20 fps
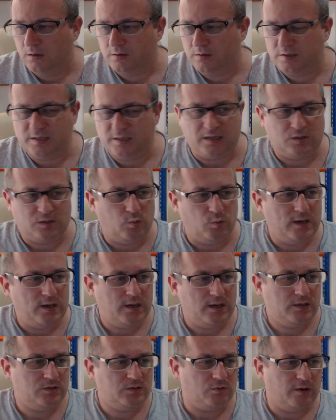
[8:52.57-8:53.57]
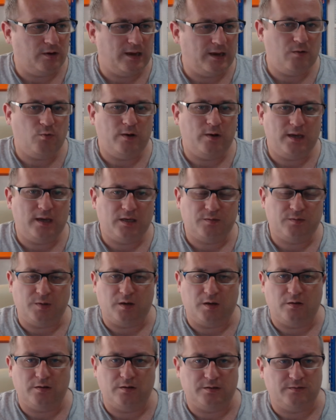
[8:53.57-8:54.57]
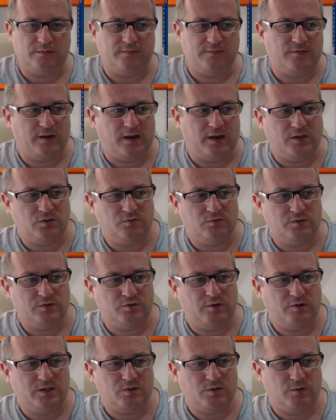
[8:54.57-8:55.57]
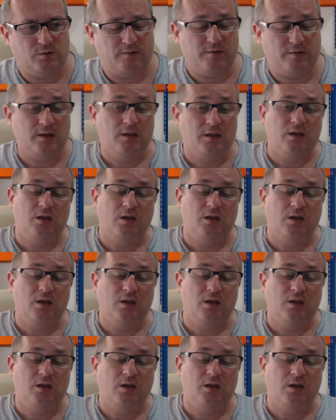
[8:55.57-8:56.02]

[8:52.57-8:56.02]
six weeks or eight weeks because of financial restraints or whatever,